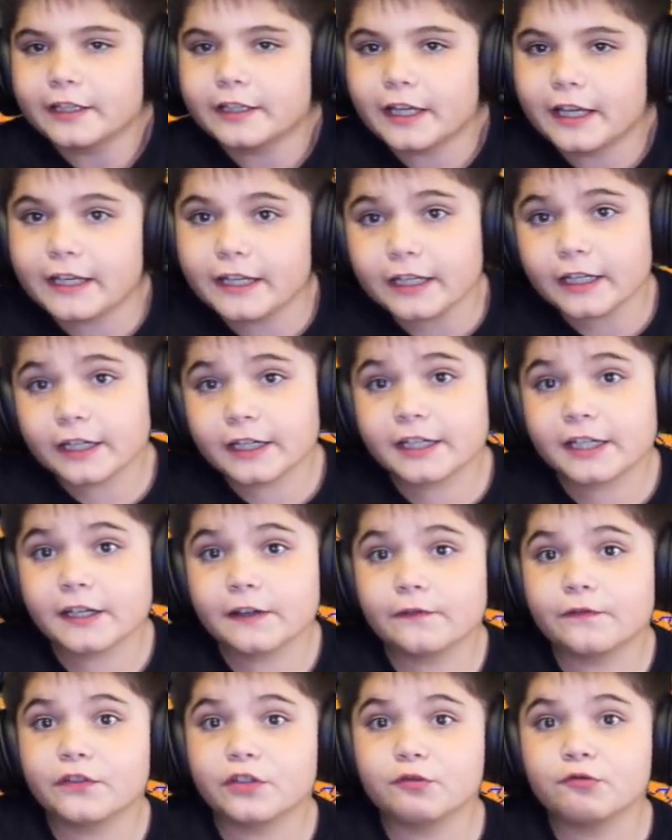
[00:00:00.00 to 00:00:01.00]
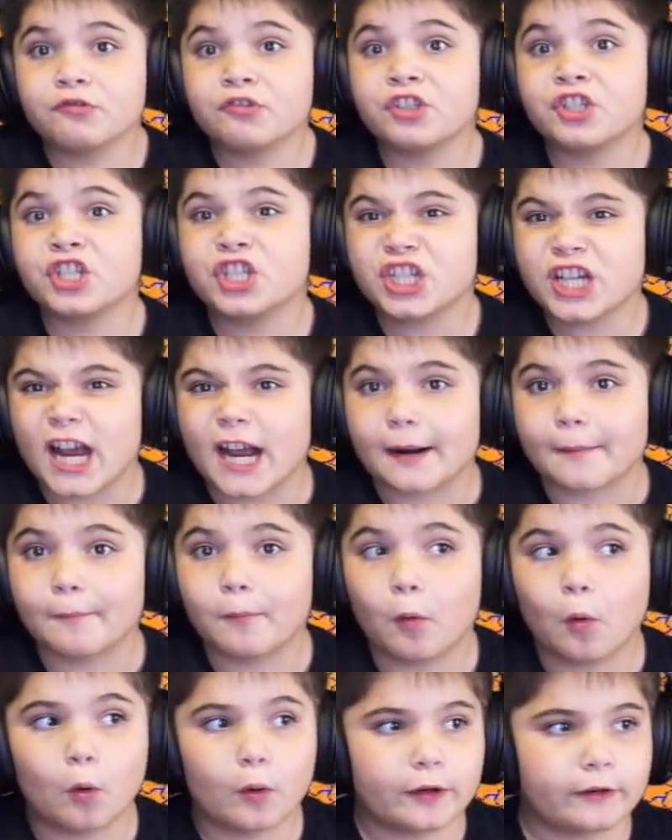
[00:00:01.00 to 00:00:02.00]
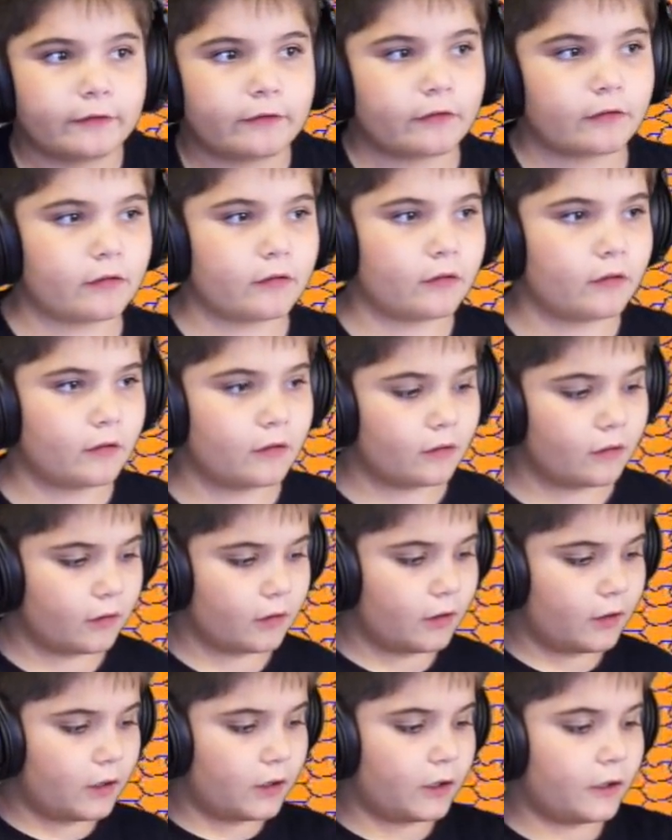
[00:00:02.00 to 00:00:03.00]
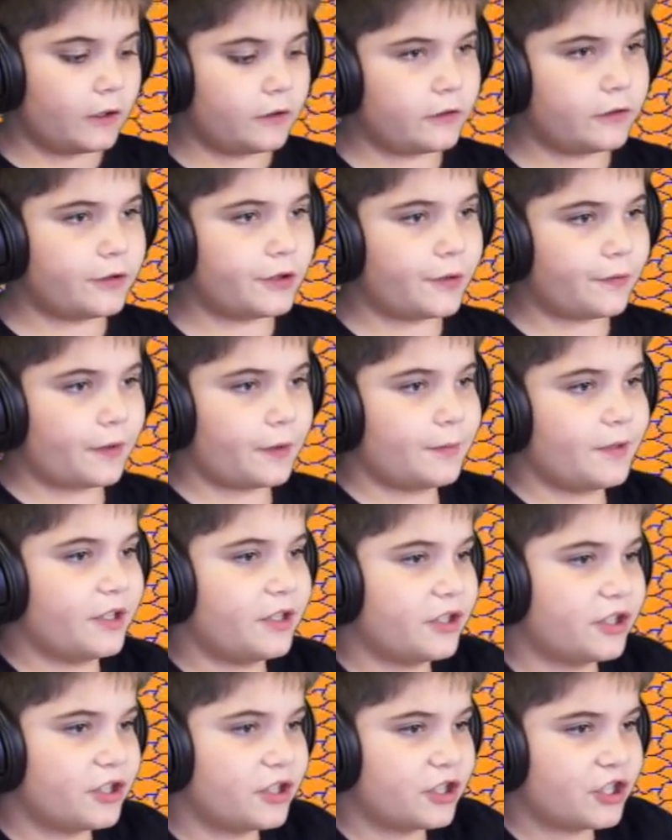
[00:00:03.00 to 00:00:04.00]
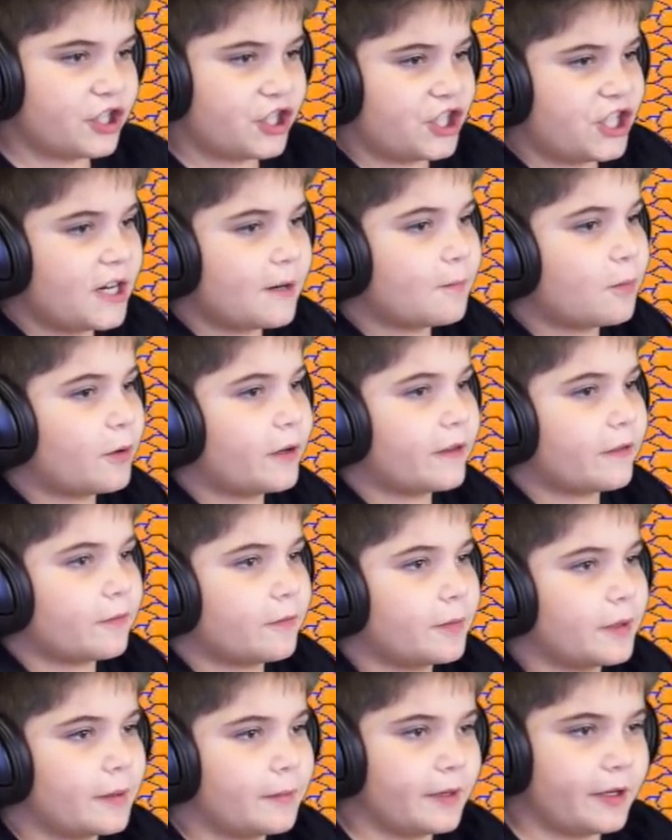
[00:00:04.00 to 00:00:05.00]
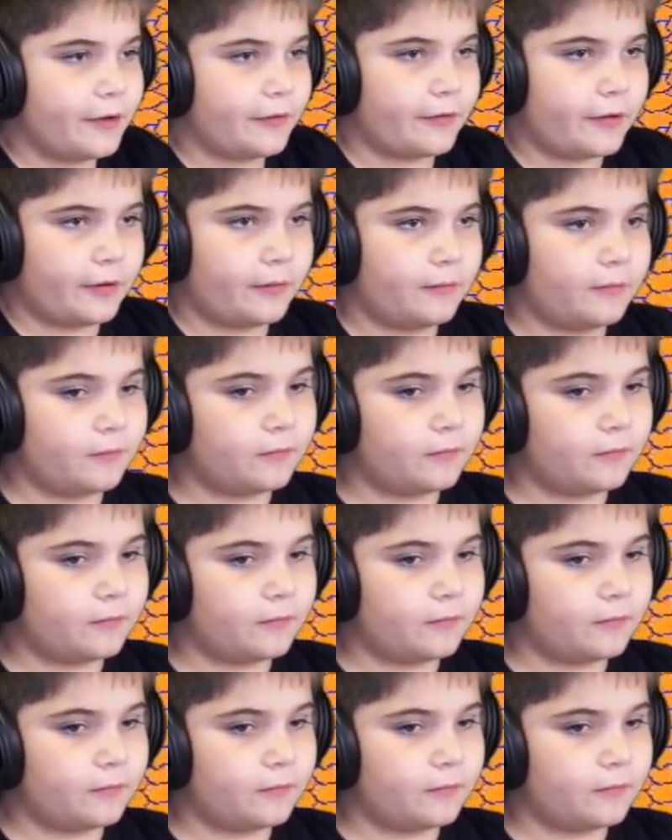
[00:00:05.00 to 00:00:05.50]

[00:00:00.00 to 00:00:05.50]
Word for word: They need to give you checkpoints. Because, I mean, checkpoints would be amazing.